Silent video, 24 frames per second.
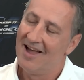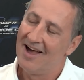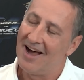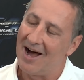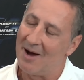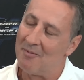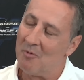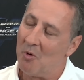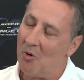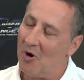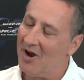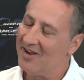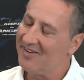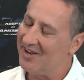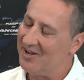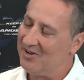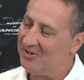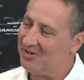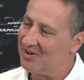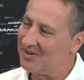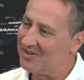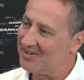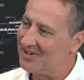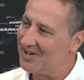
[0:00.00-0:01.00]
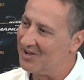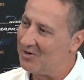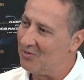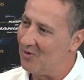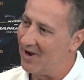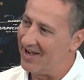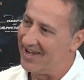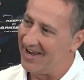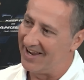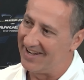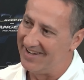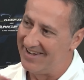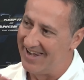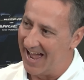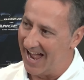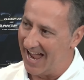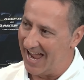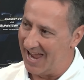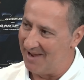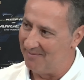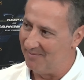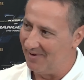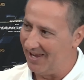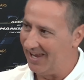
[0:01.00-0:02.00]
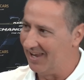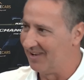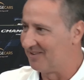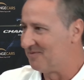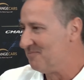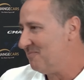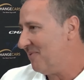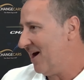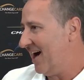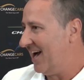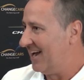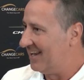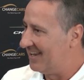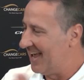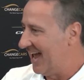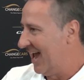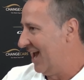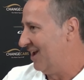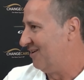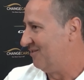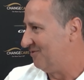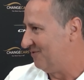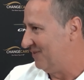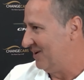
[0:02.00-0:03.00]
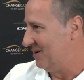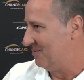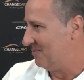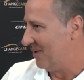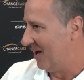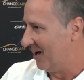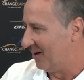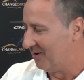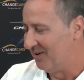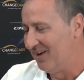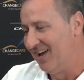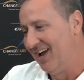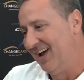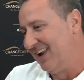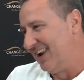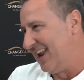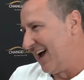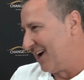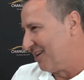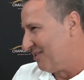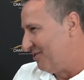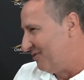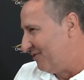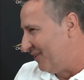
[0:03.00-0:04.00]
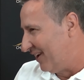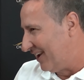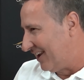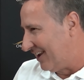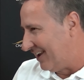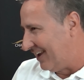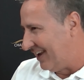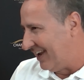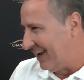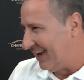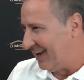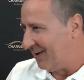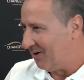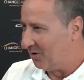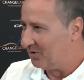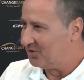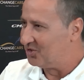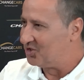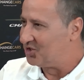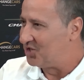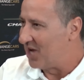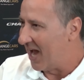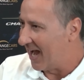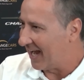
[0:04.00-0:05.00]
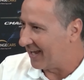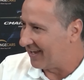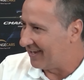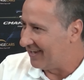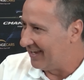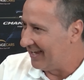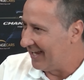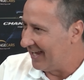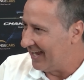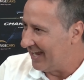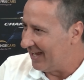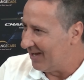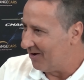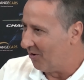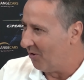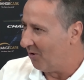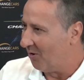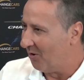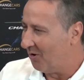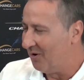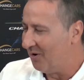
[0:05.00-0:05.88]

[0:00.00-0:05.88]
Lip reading: I'm always interested when a name is male and female, like Vicky or Jackie or